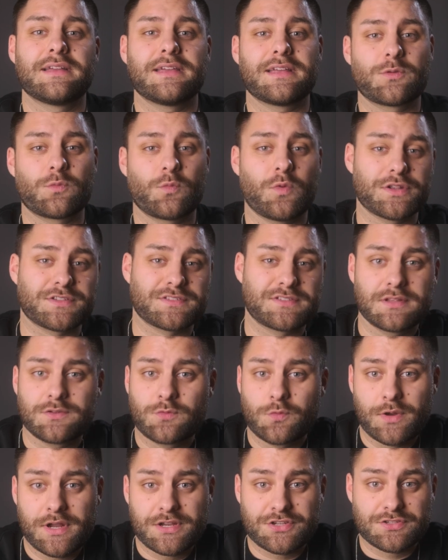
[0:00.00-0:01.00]
in what
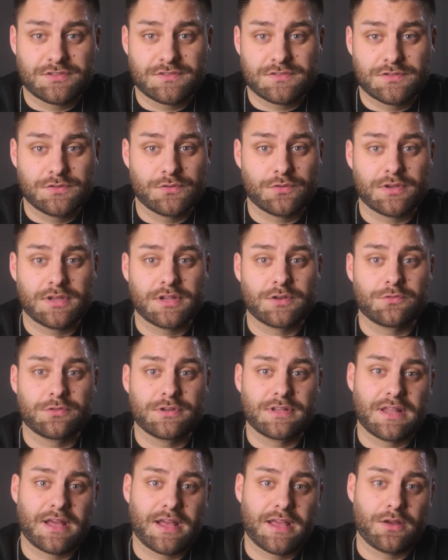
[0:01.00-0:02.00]
situations you can
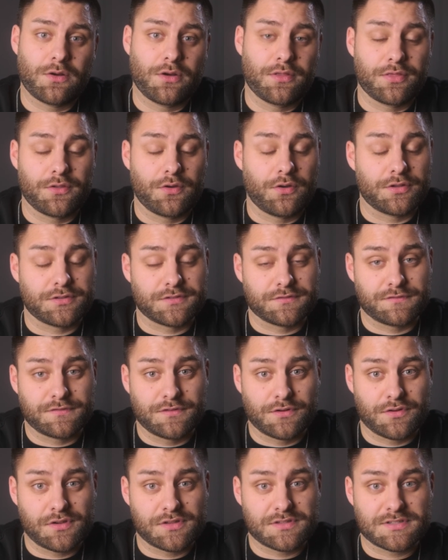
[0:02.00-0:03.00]
rely on the
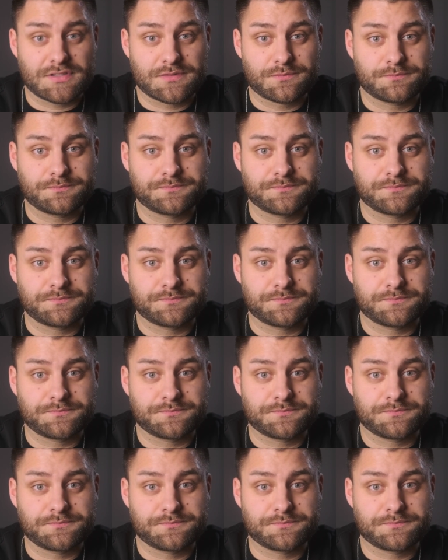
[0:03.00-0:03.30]
autofocus.